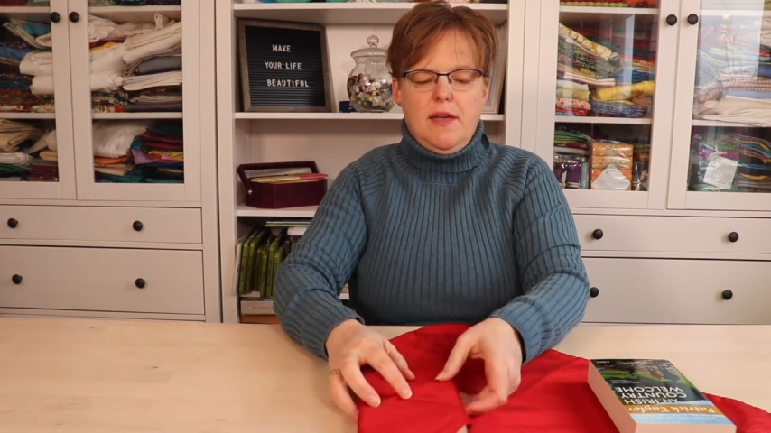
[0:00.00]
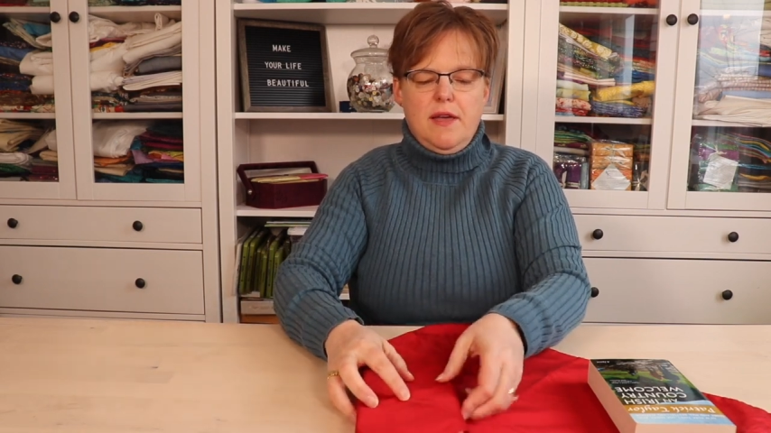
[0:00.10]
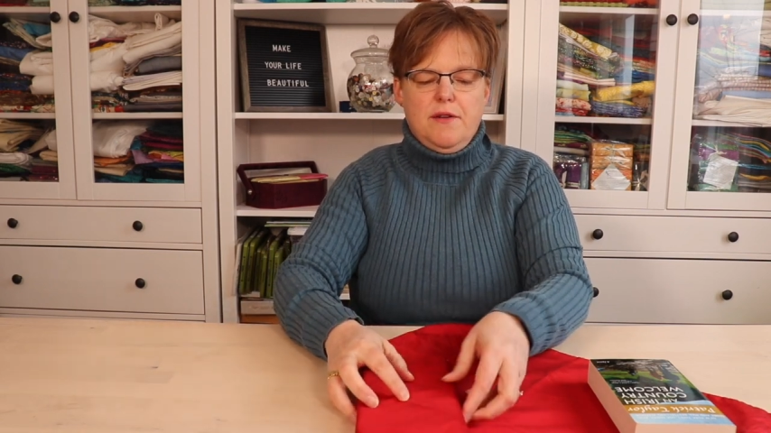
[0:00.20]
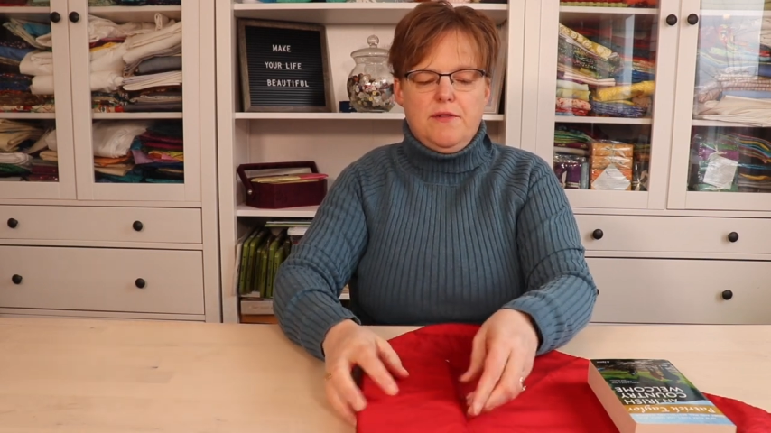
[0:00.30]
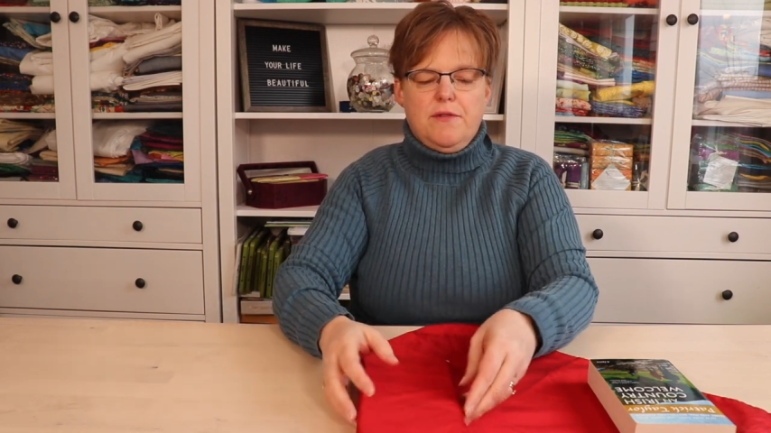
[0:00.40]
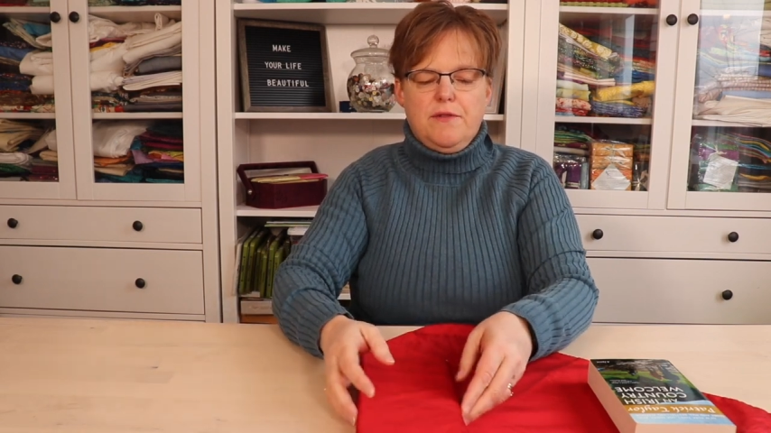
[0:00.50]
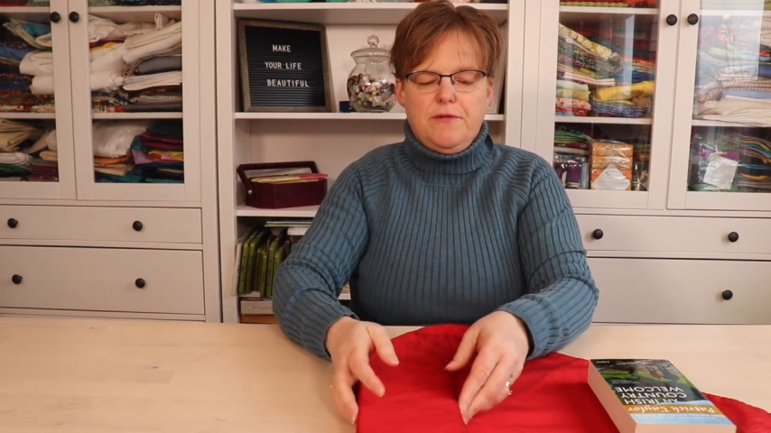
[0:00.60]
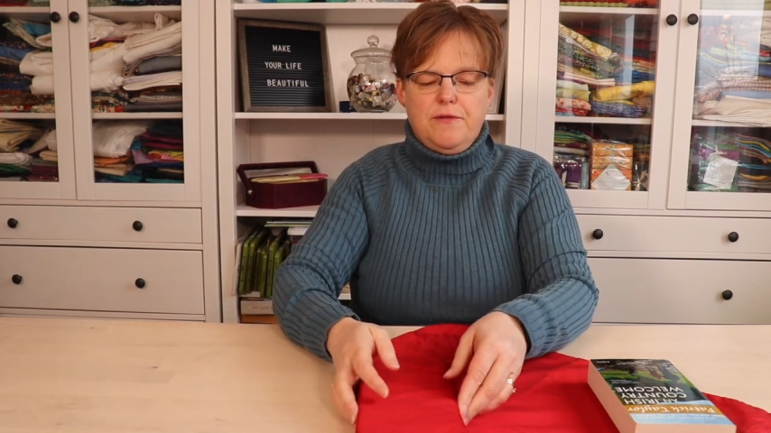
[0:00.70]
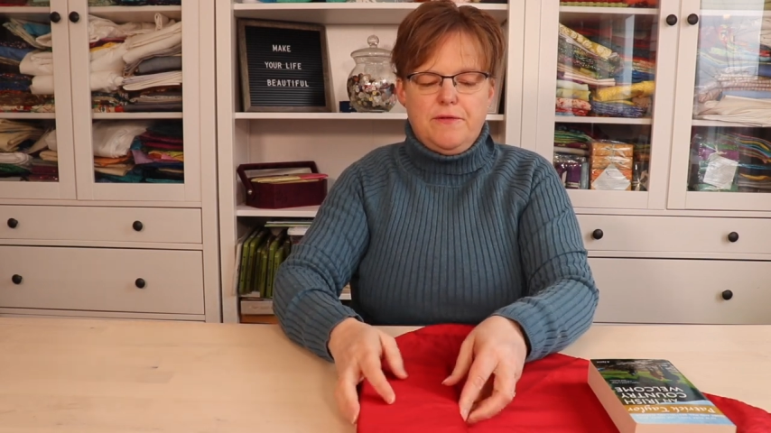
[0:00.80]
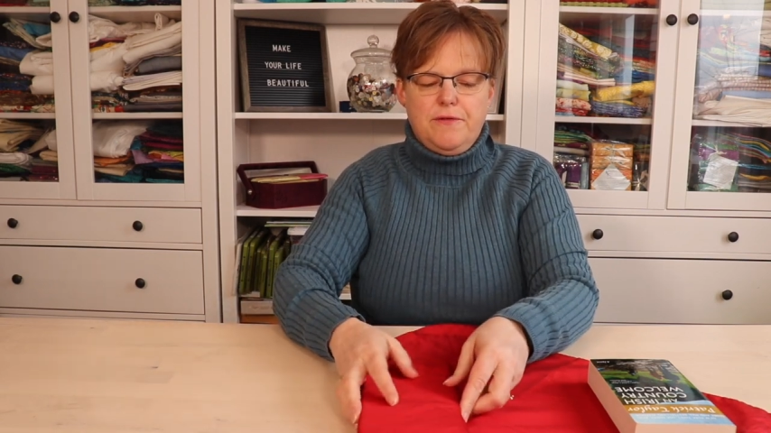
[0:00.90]
and
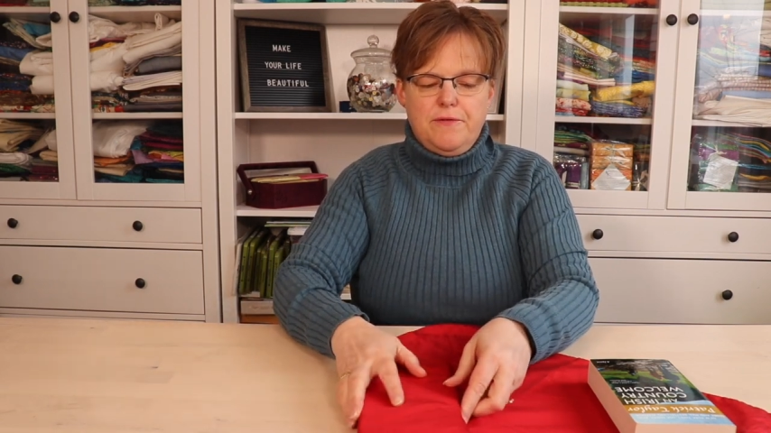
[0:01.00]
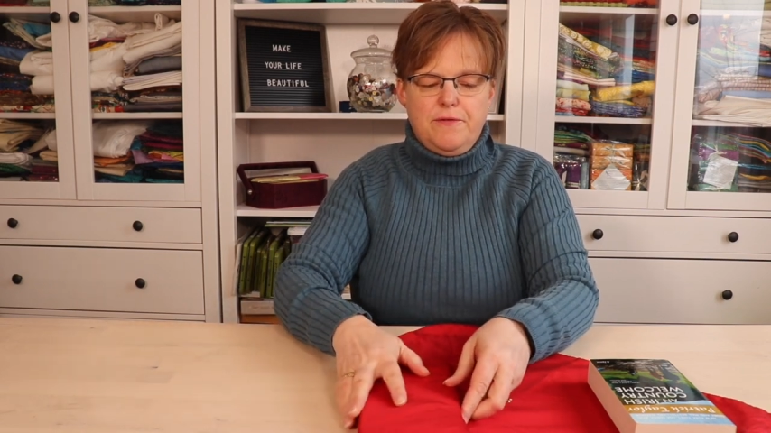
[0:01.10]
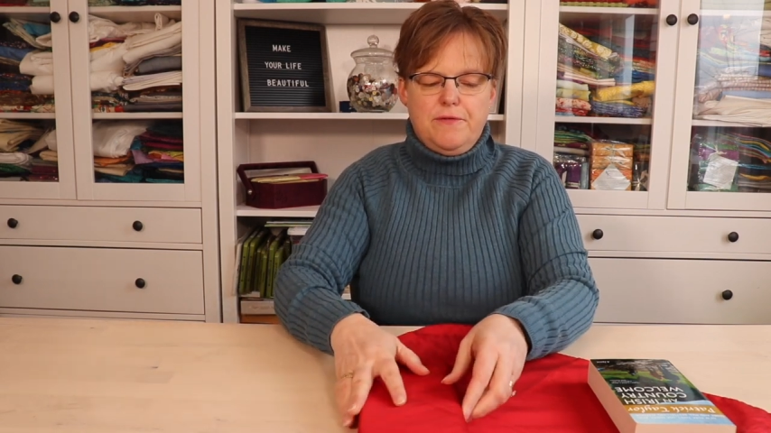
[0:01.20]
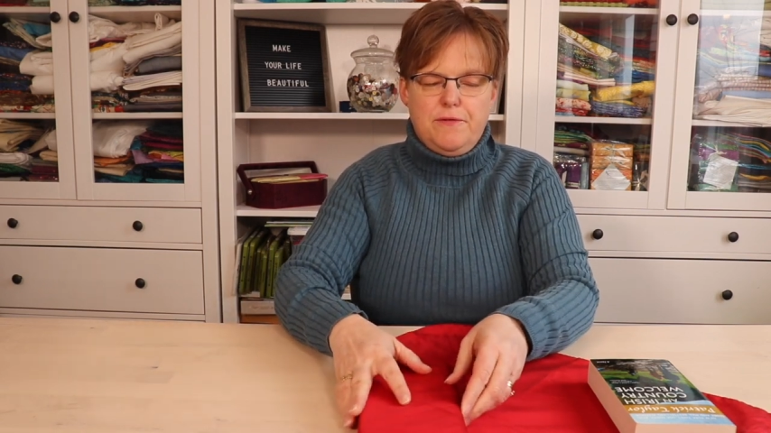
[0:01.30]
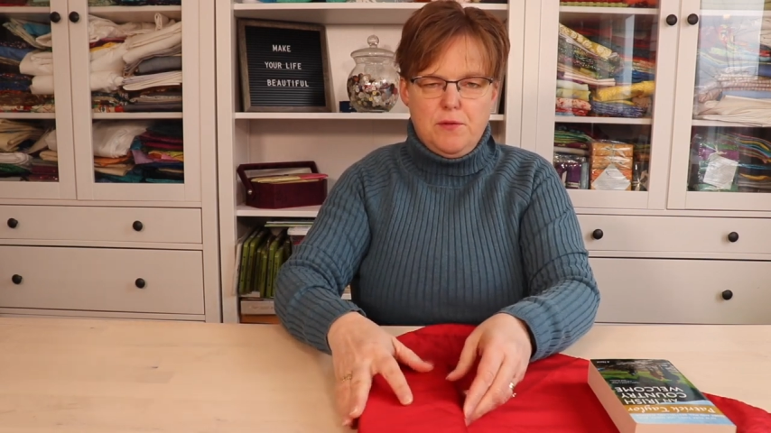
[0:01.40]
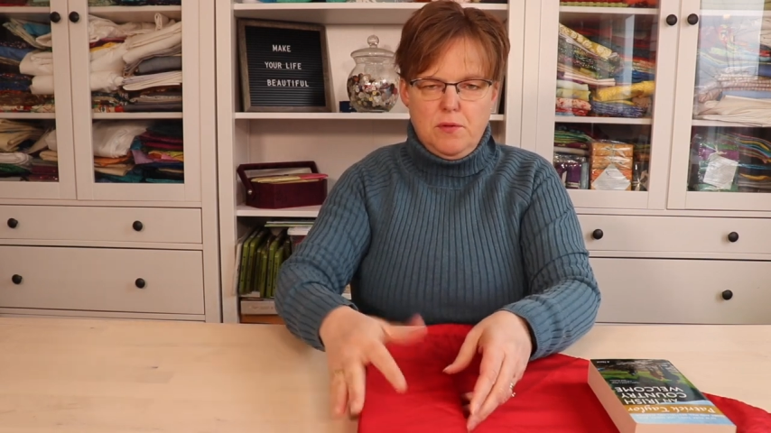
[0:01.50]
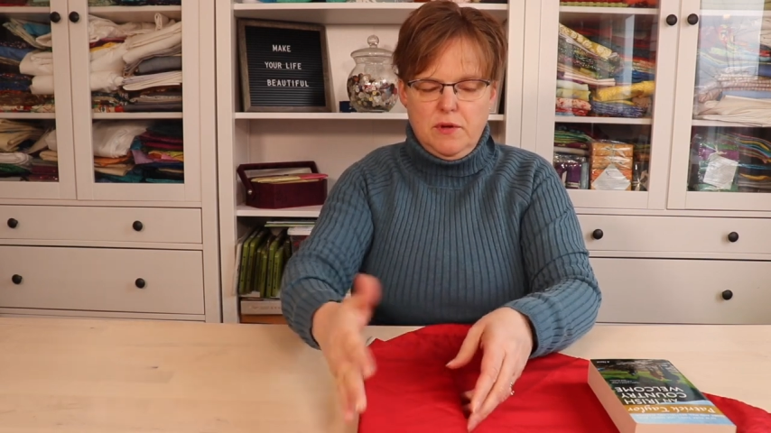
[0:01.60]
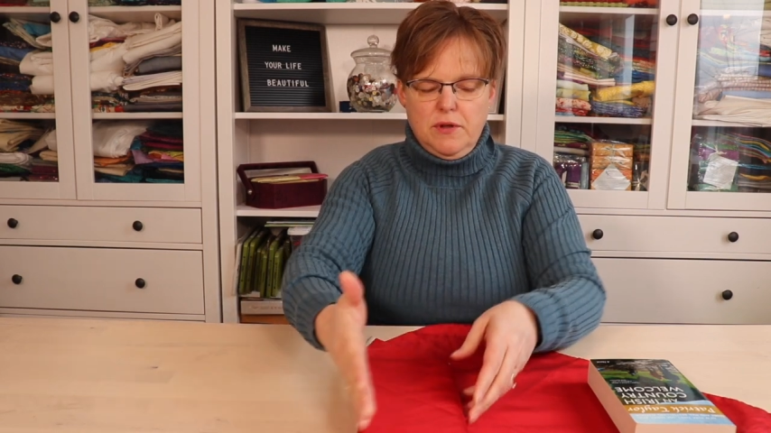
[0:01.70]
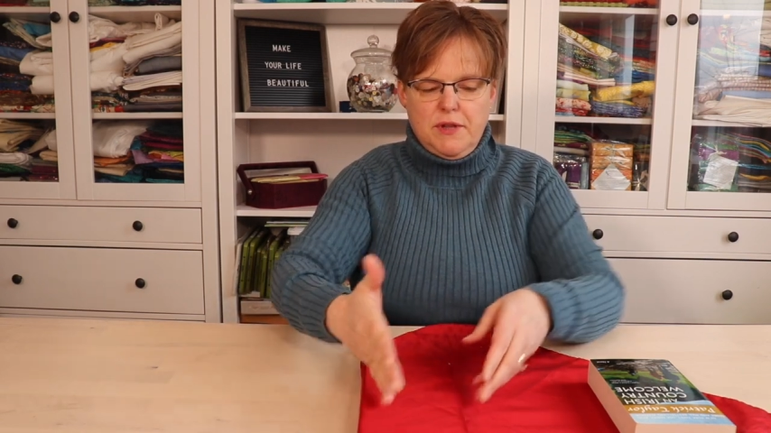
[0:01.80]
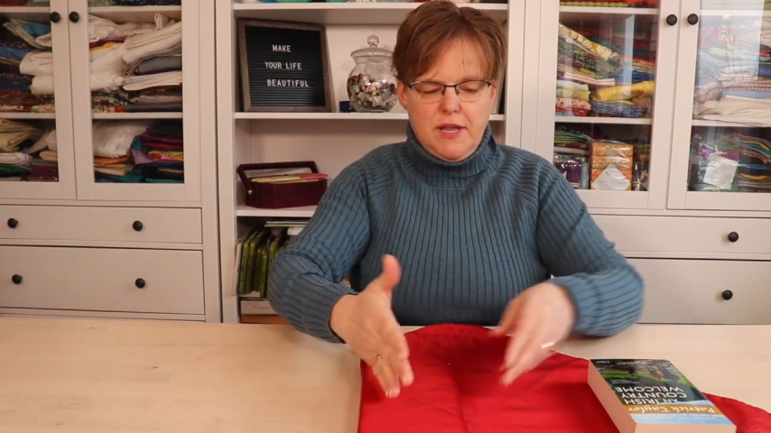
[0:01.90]

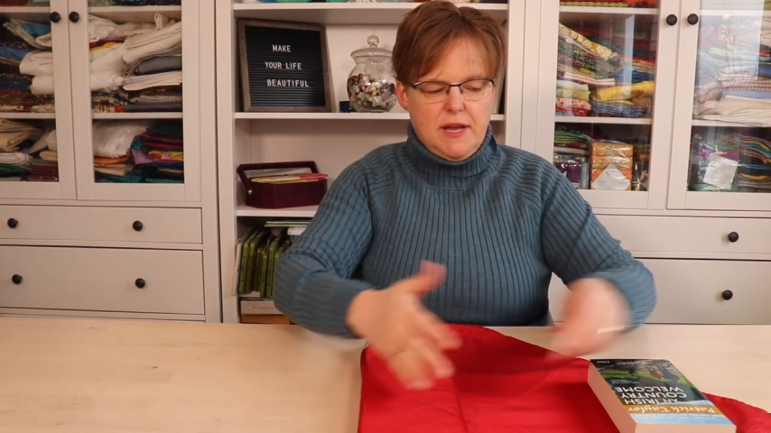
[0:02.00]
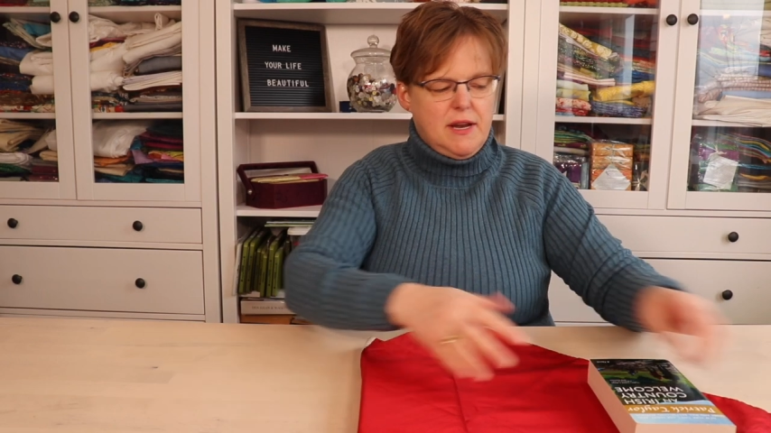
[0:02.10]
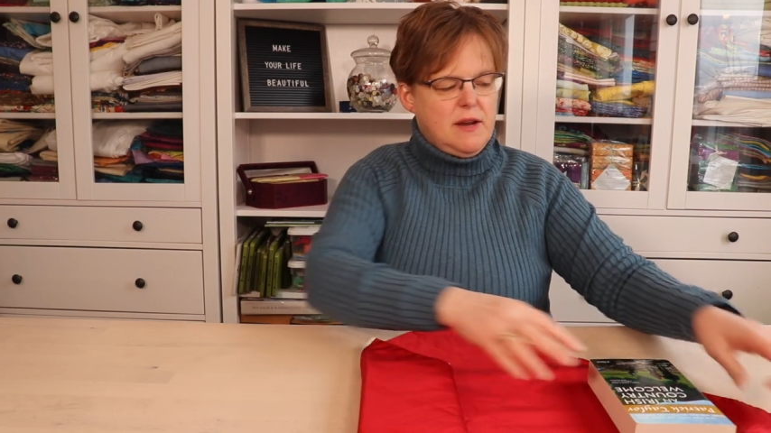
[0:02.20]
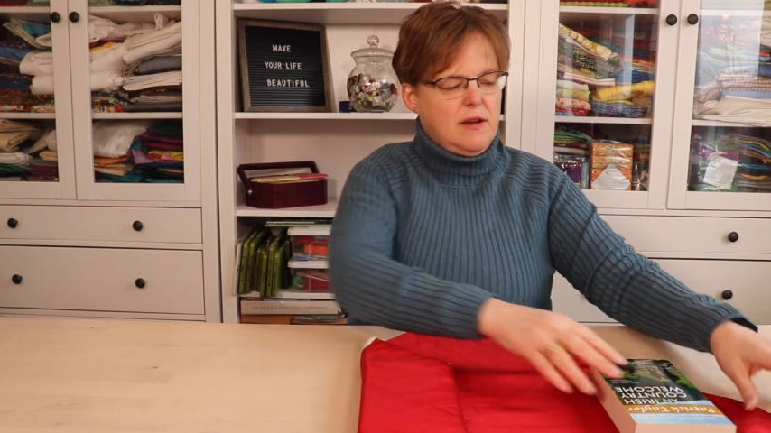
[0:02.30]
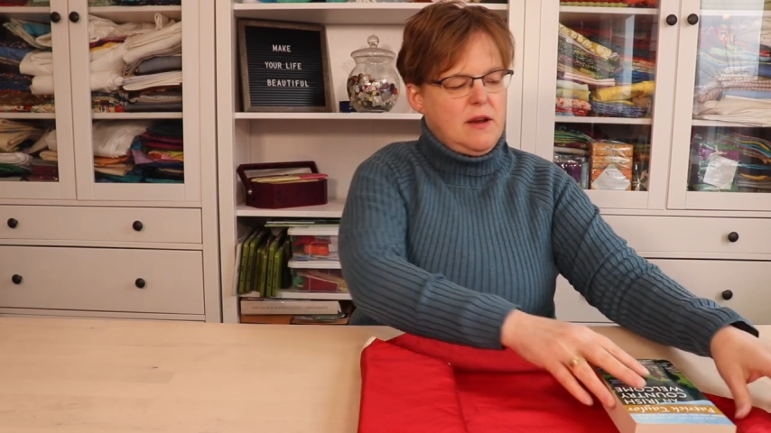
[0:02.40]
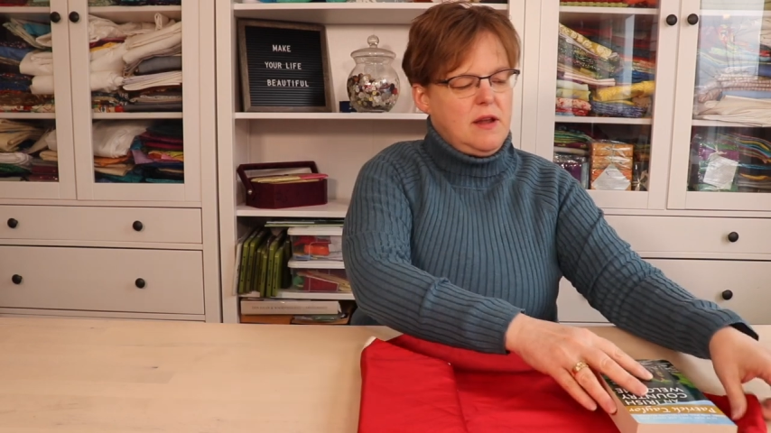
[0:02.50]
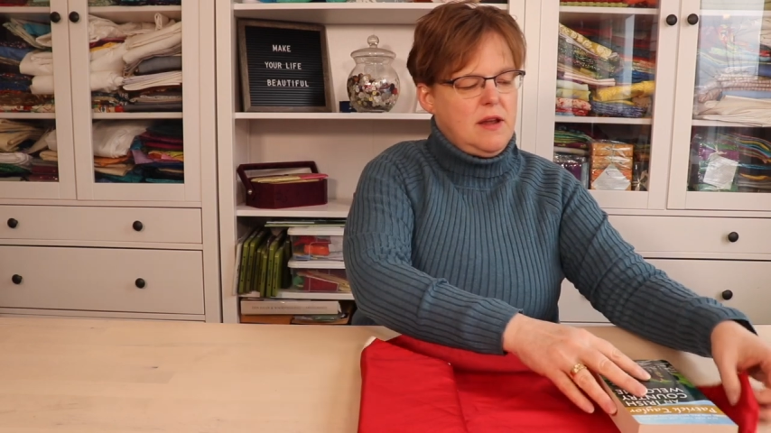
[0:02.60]
fold that in.